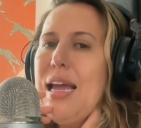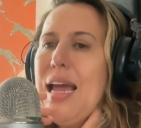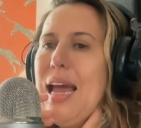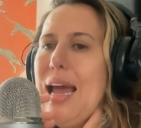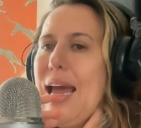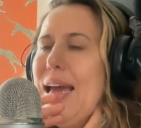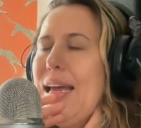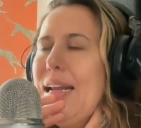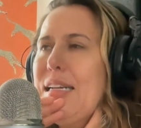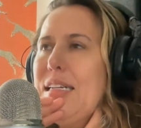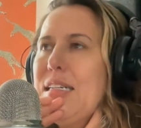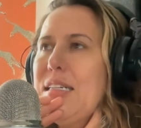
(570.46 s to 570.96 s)

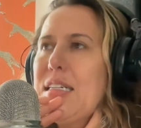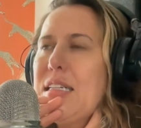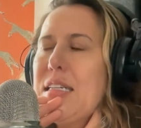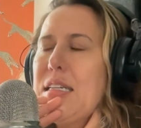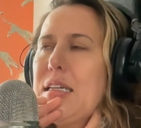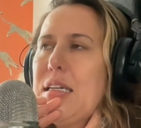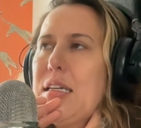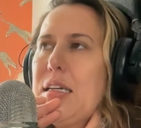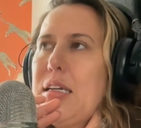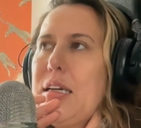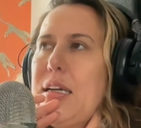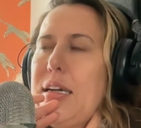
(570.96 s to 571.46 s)
And
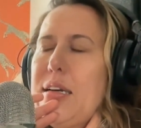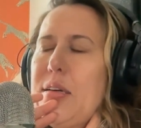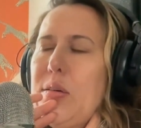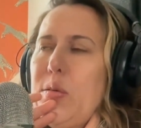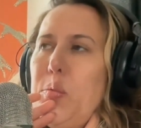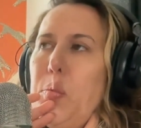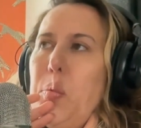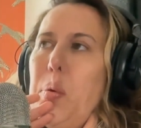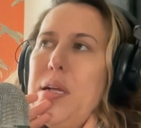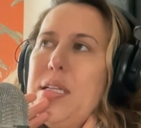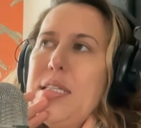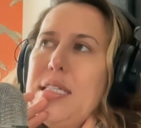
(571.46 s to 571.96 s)

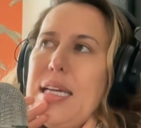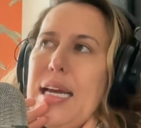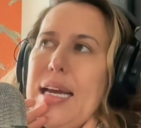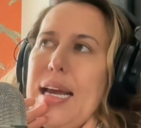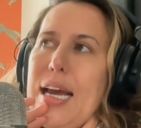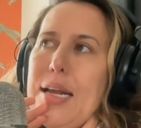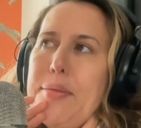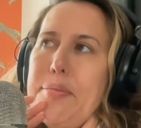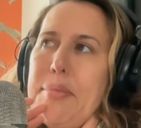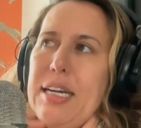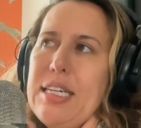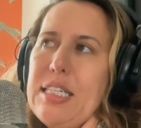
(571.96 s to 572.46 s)
once I
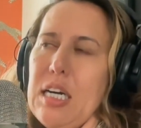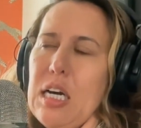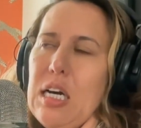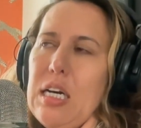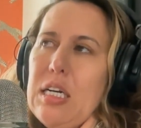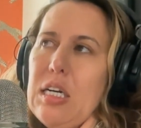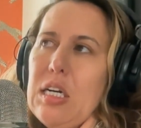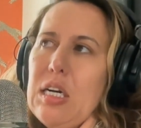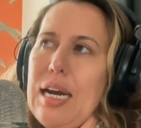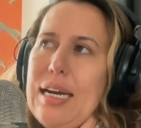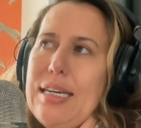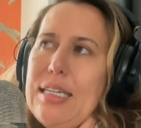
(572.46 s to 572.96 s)
had my
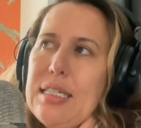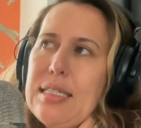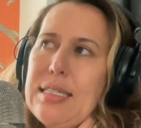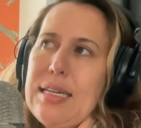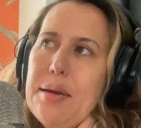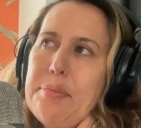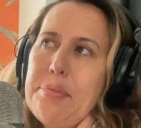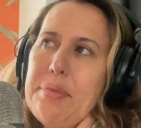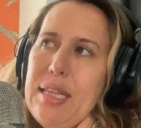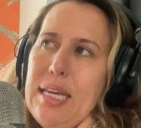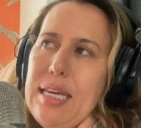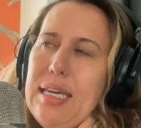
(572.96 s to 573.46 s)
daughter, I just
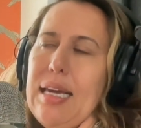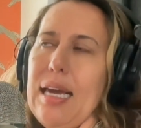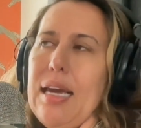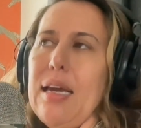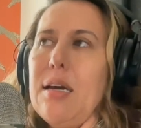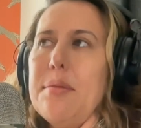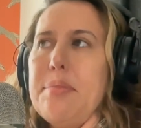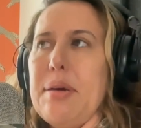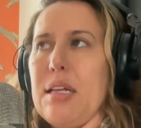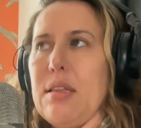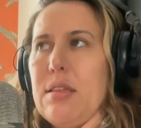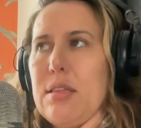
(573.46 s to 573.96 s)
kept thinking
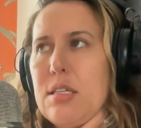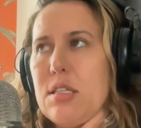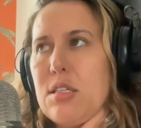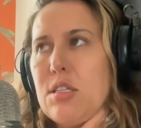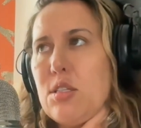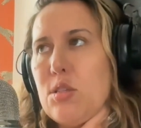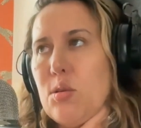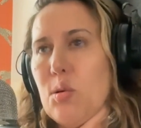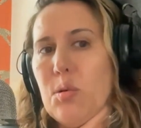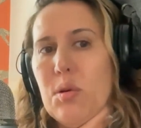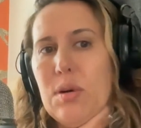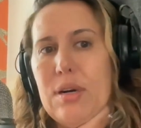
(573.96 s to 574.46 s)
about the
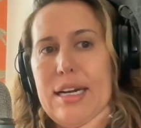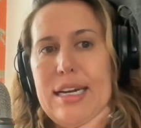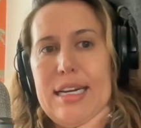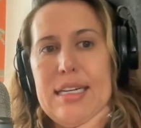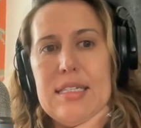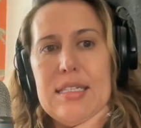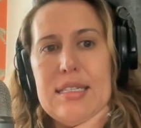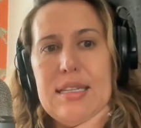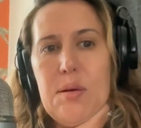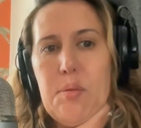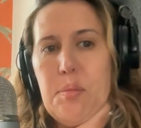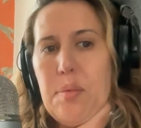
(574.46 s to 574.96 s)

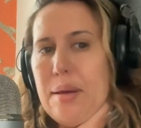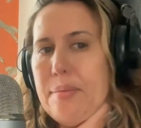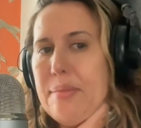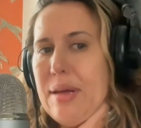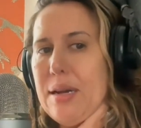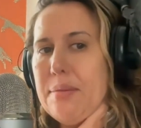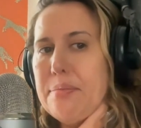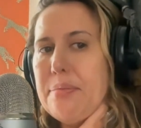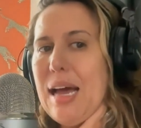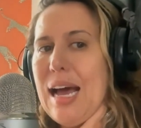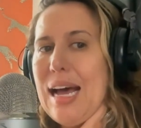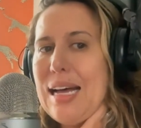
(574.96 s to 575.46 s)
stories that
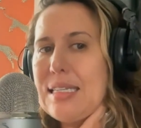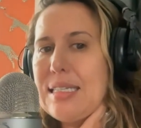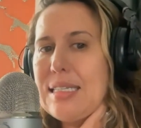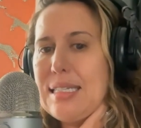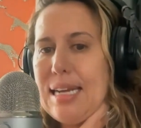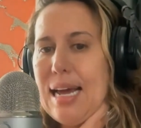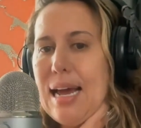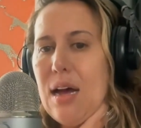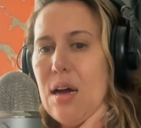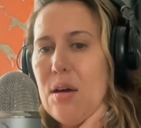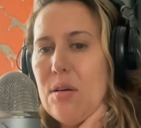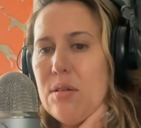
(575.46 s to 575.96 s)
women pass
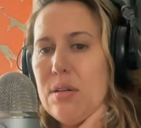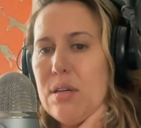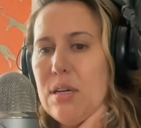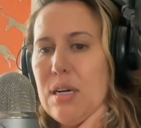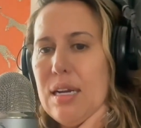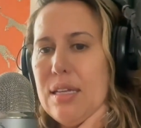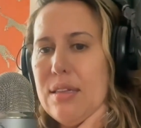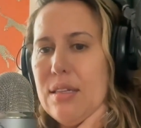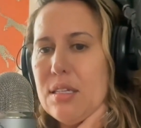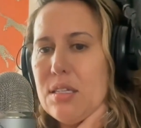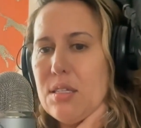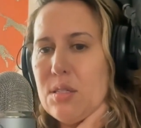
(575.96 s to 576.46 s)
down
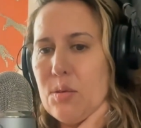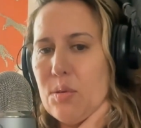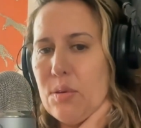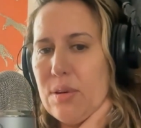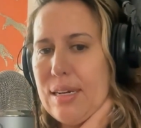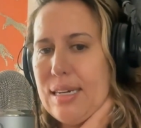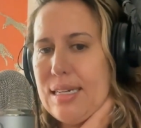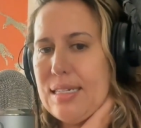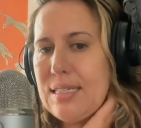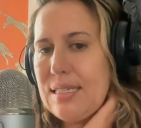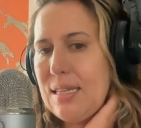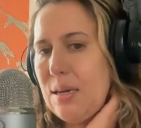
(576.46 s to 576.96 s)
and the
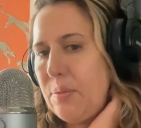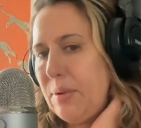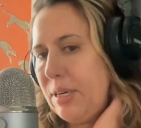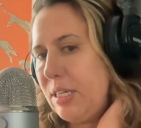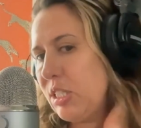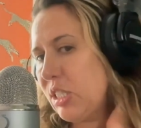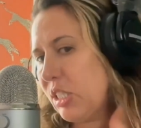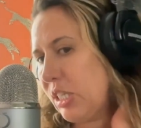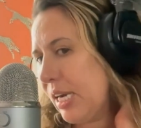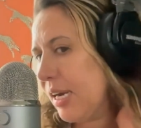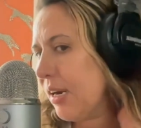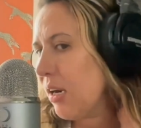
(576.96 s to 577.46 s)
stories that we
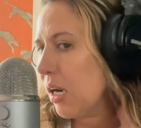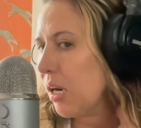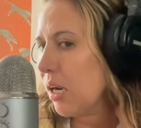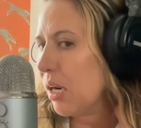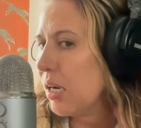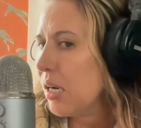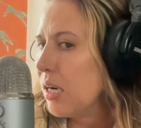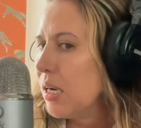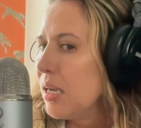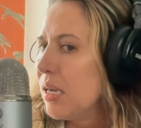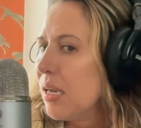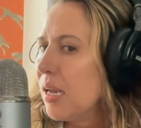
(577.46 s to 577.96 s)
share.
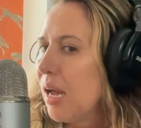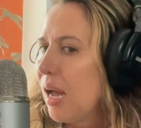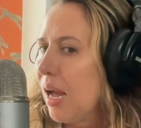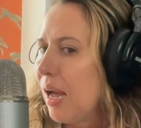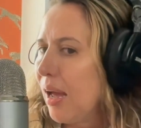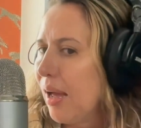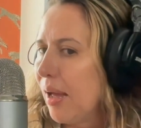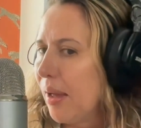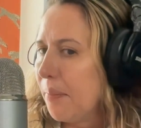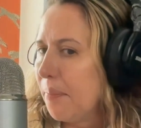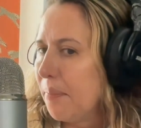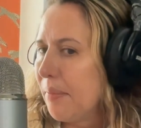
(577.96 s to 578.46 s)

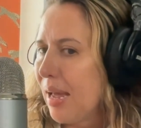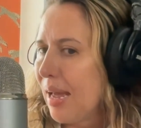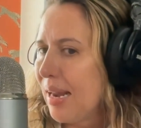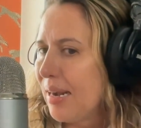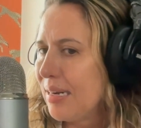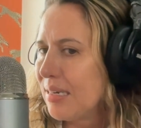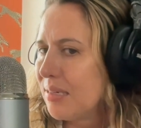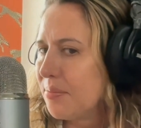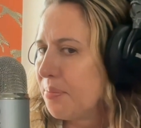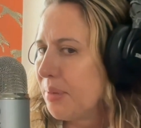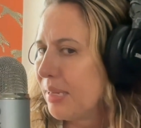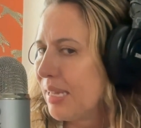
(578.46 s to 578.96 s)
And
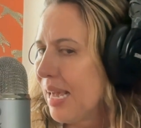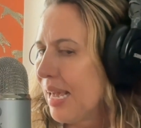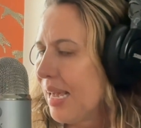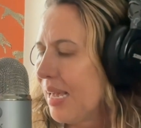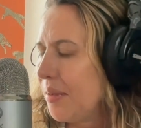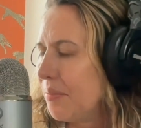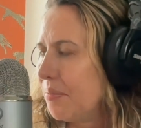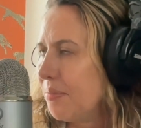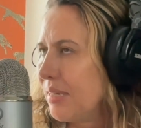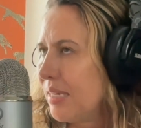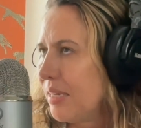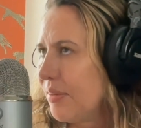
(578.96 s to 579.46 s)
it
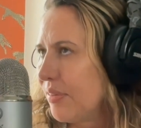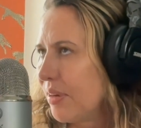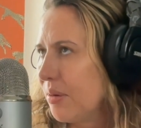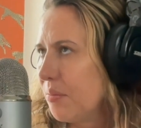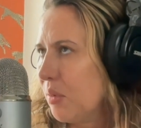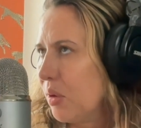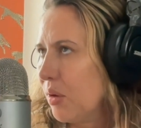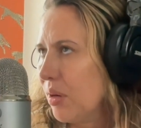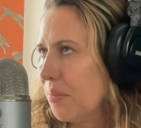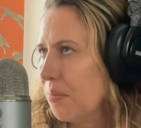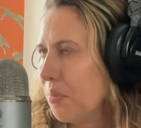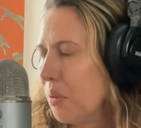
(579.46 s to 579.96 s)
became even
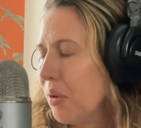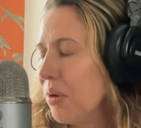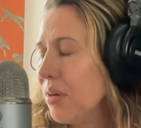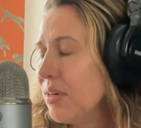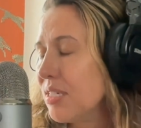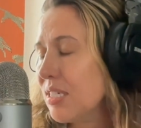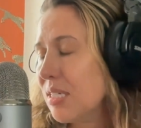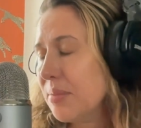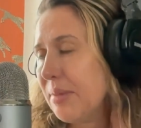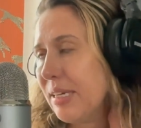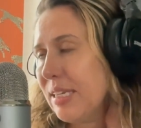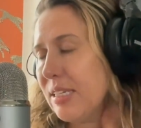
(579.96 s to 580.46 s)
more
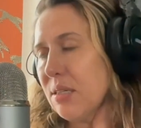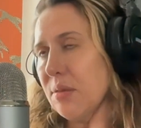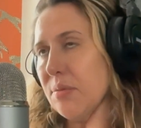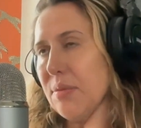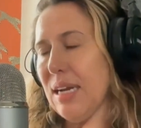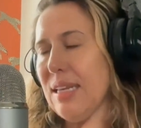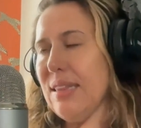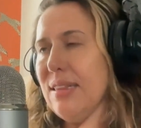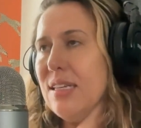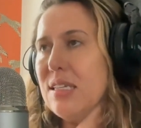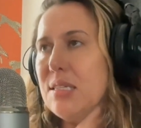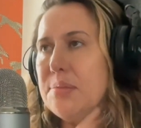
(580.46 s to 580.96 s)
important to me to
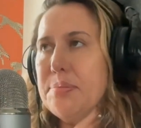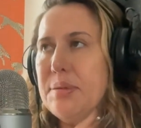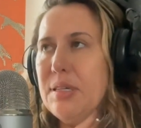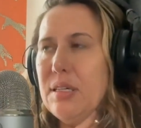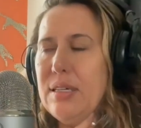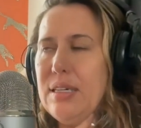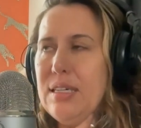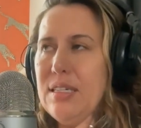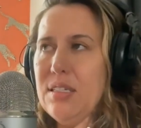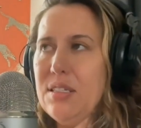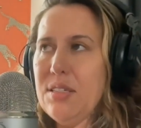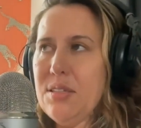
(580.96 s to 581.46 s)
write this
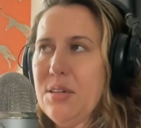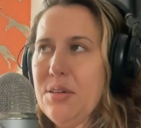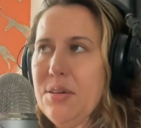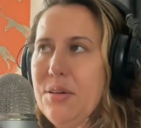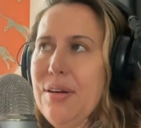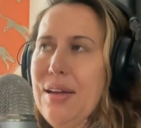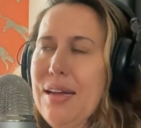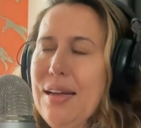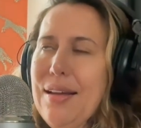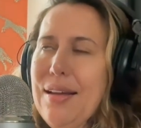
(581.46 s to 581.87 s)
book. And so